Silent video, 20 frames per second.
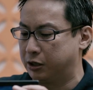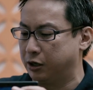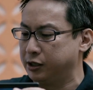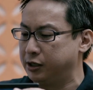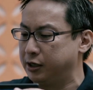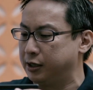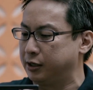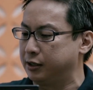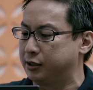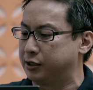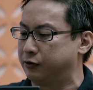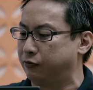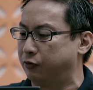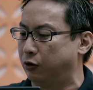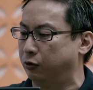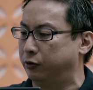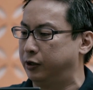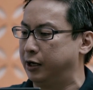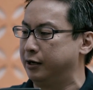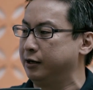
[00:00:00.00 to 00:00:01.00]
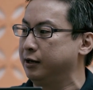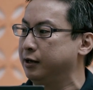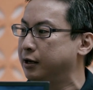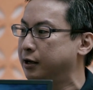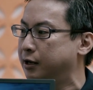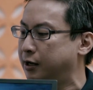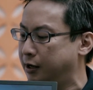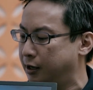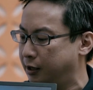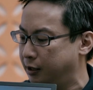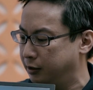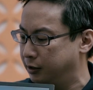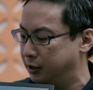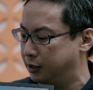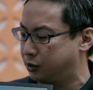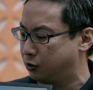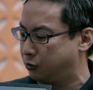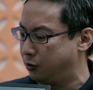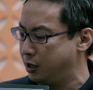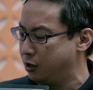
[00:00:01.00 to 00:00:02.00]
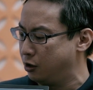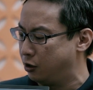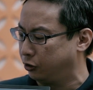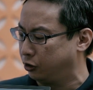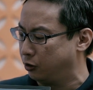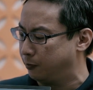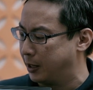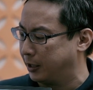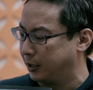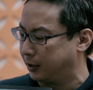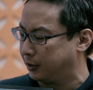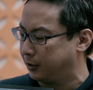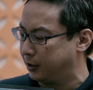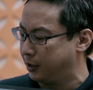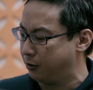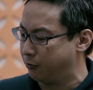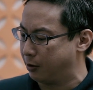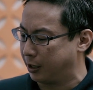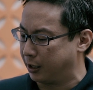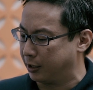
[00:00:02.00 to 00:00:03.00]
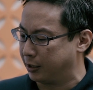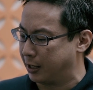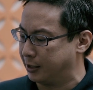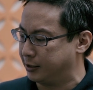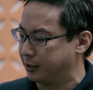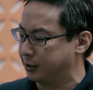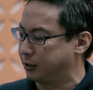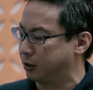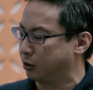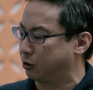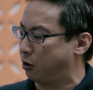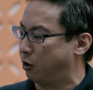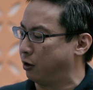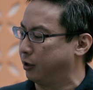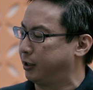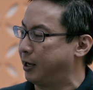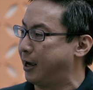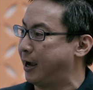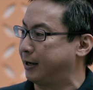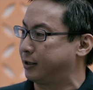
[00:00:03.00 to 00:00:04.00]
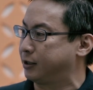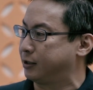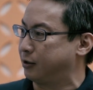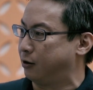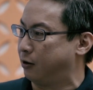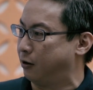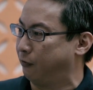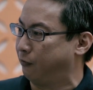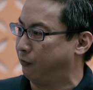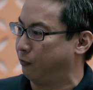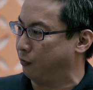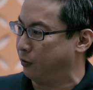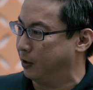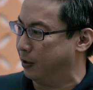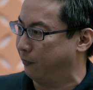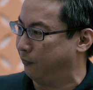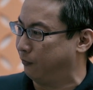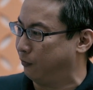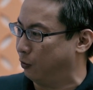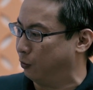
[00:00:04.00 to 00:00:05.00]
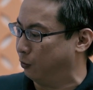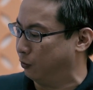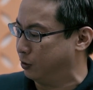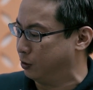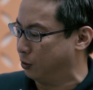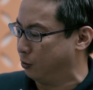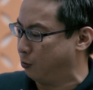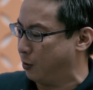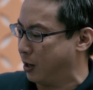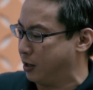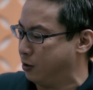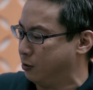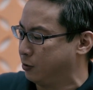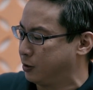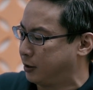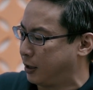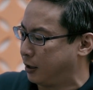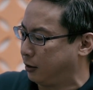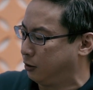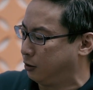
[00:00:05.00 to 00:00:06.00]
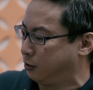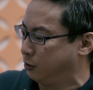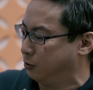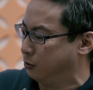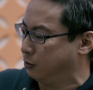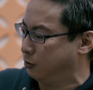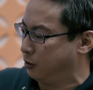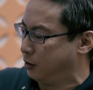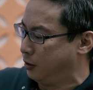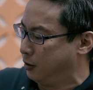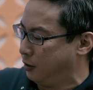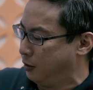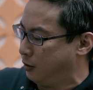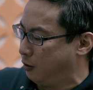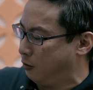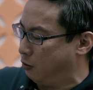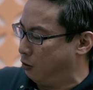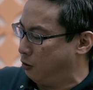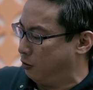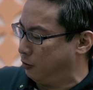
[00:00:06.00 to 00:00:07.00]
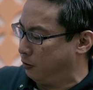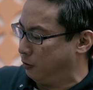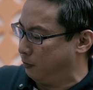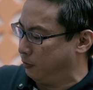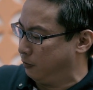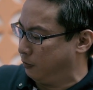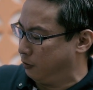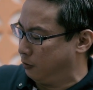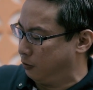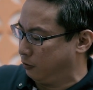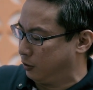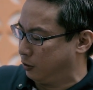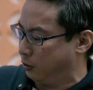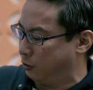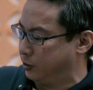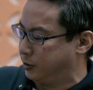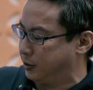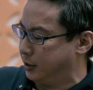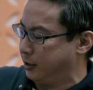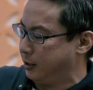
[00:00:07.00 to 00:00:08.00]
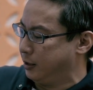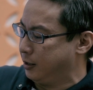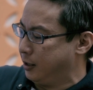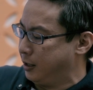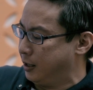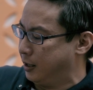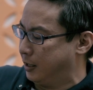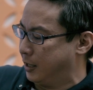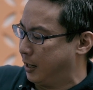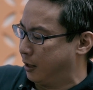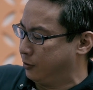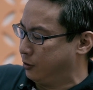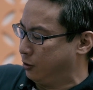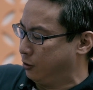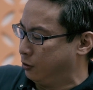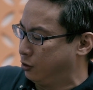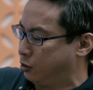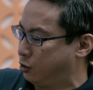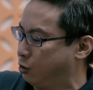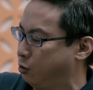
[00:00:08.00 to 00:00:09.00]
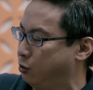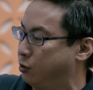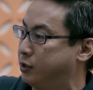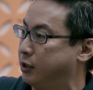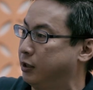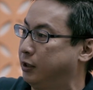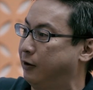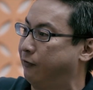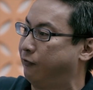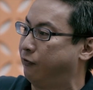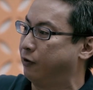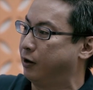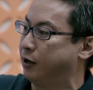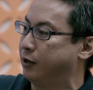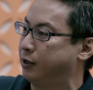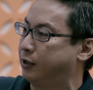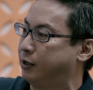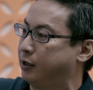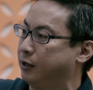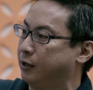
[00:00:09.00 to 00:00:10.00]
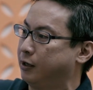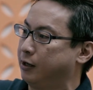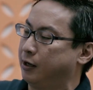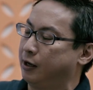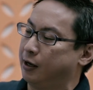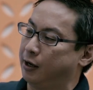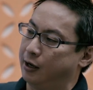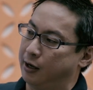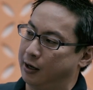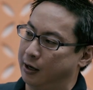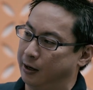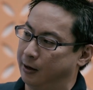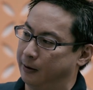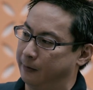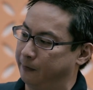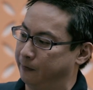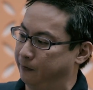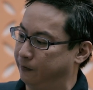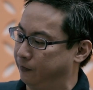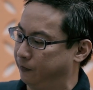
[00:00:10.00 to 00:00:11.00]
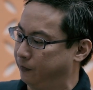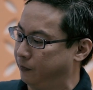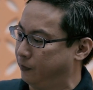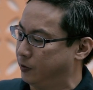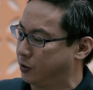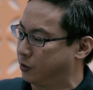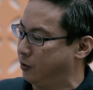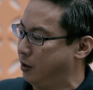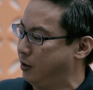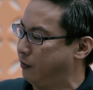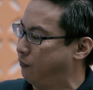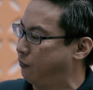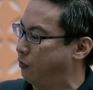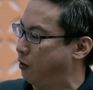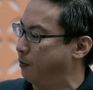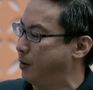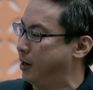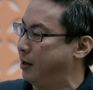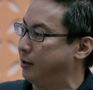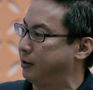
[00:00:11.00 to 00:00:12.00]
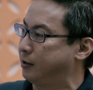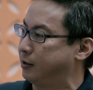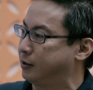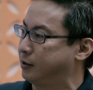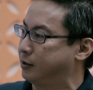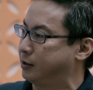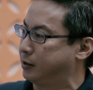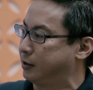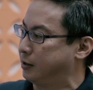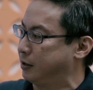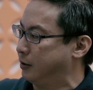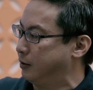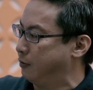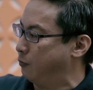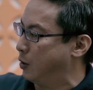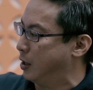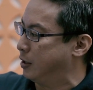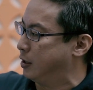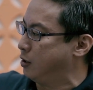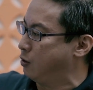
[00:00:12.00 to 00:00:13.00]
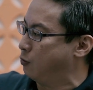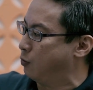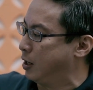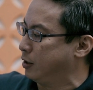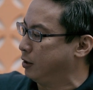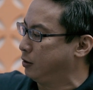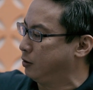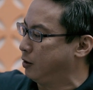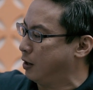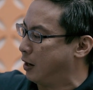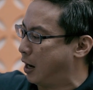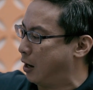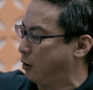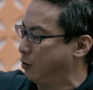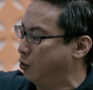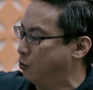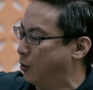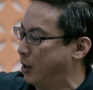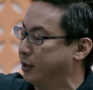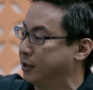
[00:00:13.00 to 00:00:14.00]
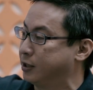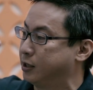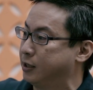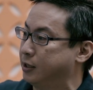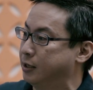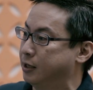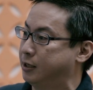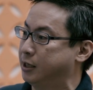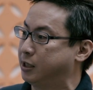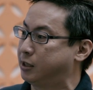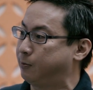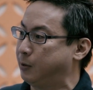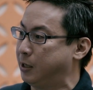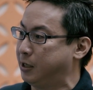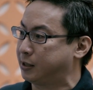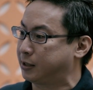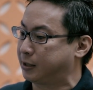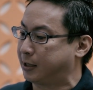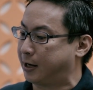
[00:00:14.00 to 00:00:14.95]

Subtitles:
because it's folding, the screen automatically recognizes the context of the fold. So when you start to close it, it allows you to choose the different screen formats, whether you want, how you want the display